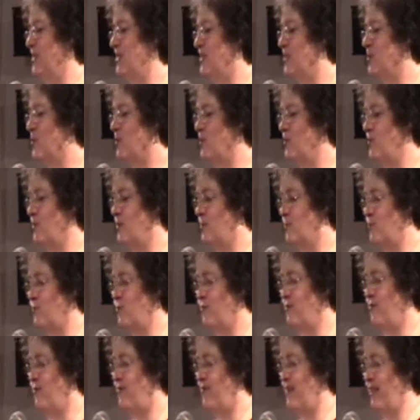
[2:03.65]
It's called
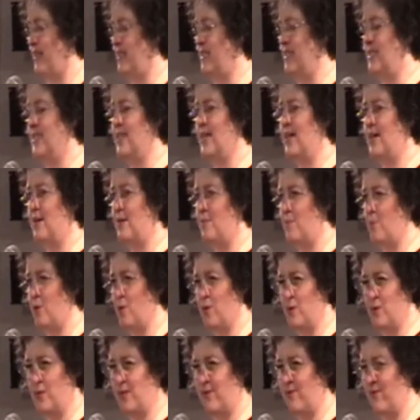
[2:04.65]
Brunfelsia
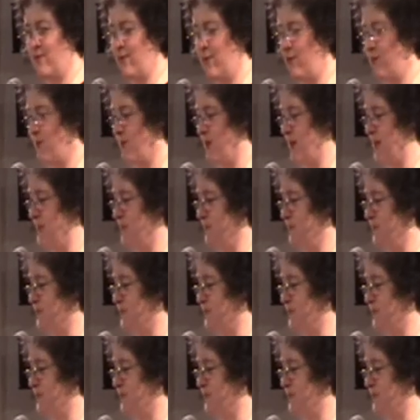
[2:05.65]
Pauciflora.